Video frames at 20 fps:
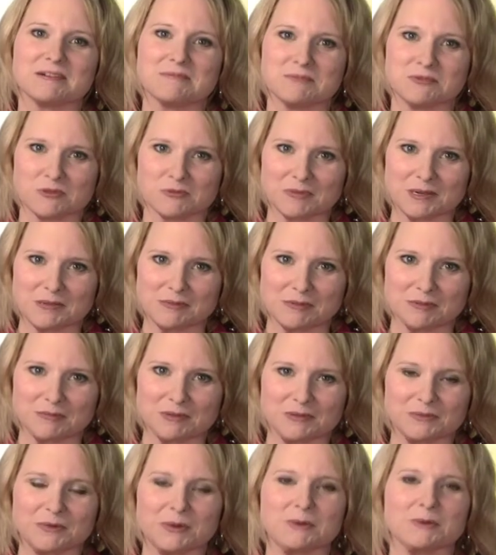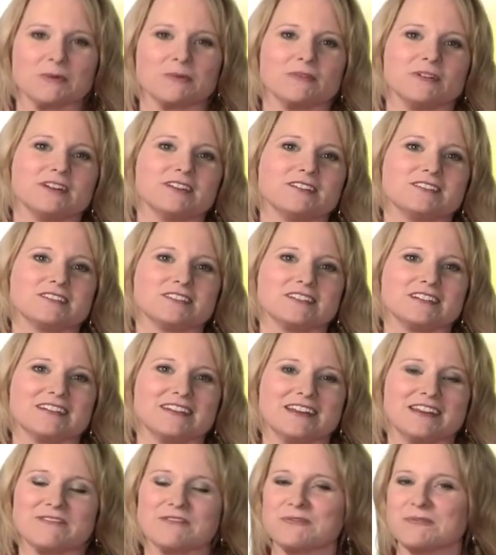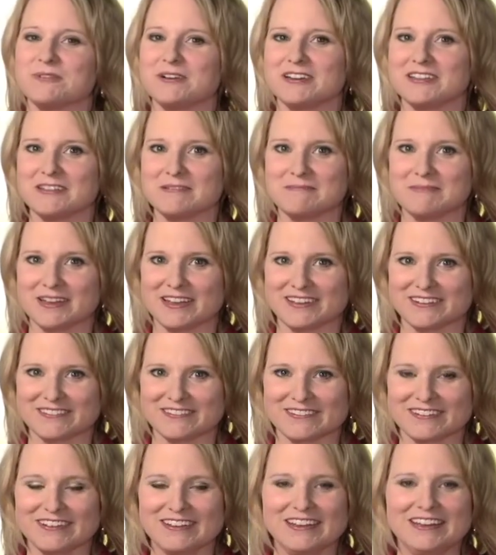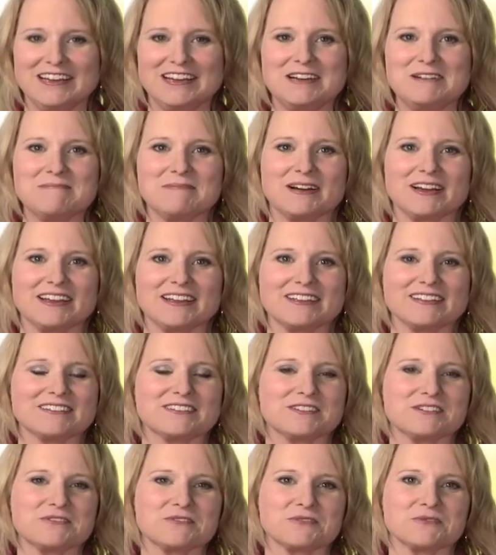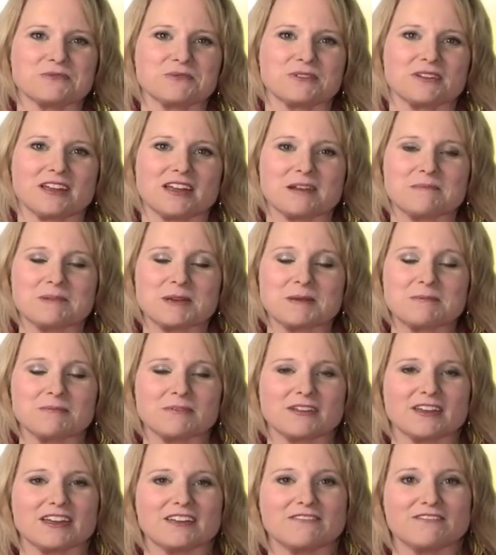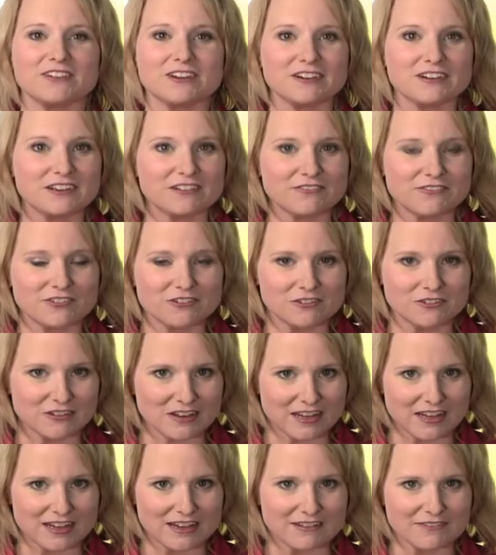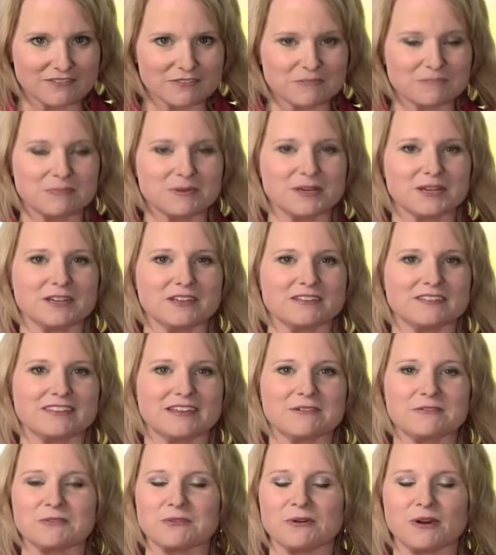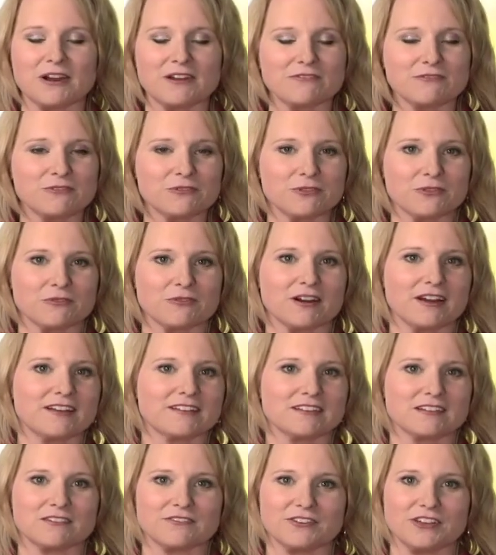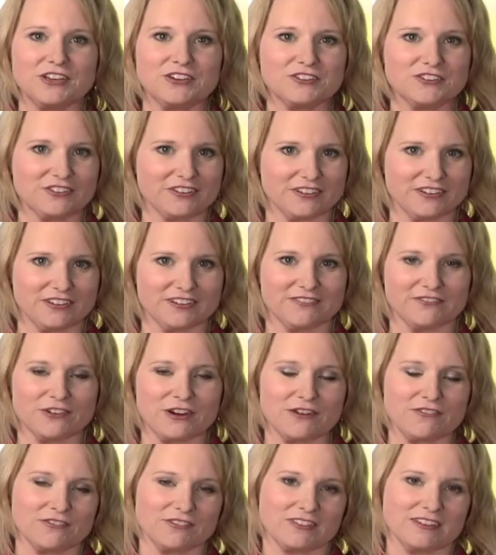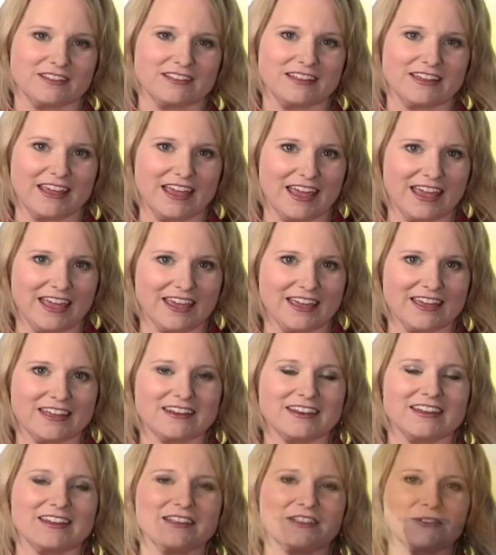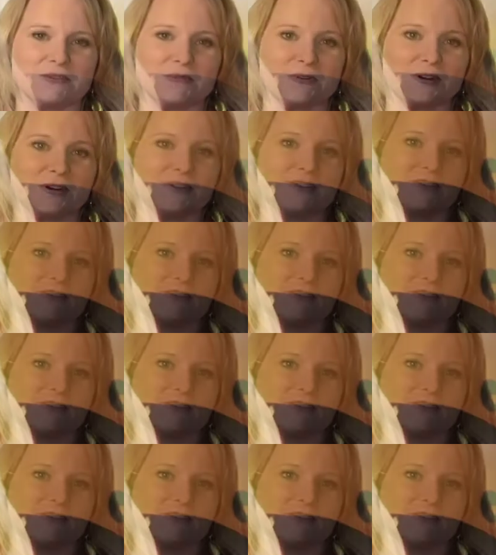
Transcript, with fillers: of poor people, but we were rich in every way that mattered. My ancestors were the kind of people that had very difficult lives, but they were grateful at the rising of each sun for everything they had and the wealth